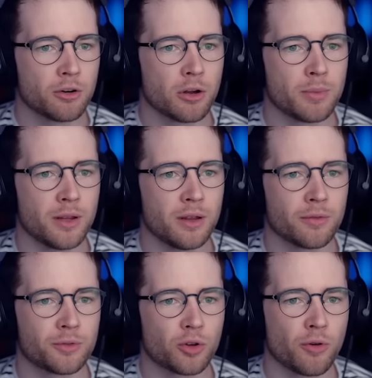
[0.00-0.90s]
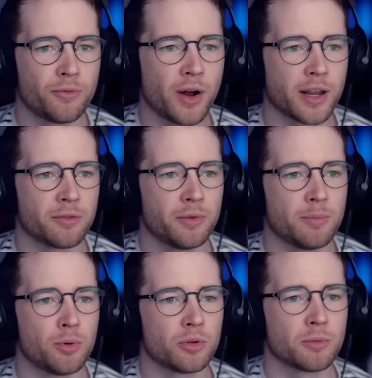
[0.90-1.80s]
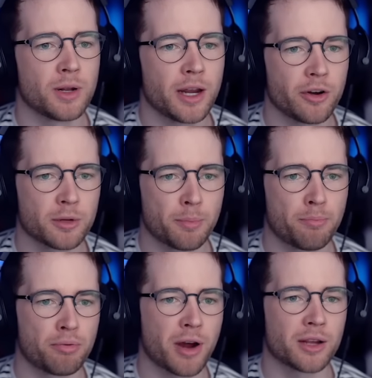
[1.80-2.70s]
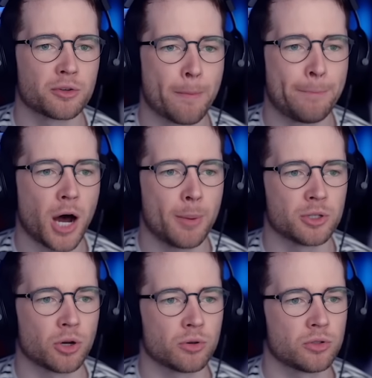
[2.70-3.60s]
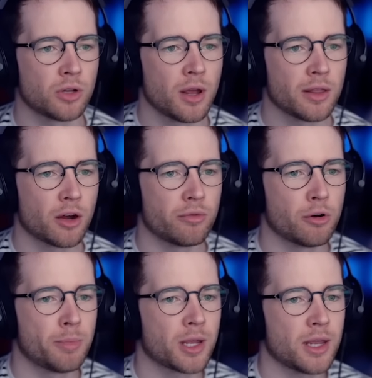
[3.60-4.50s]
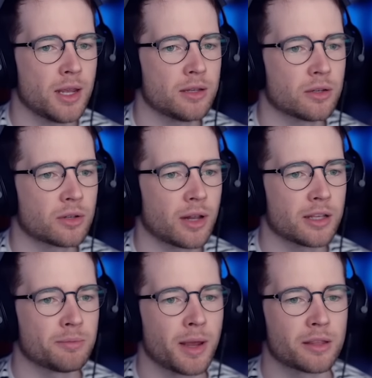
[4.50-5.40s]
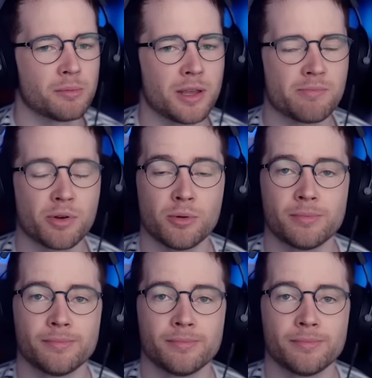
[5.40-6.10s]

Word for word: it'd be so funny if we pulled some hilarious pranks on Barbatos. They're a real picky eater, so let's make the meat poop.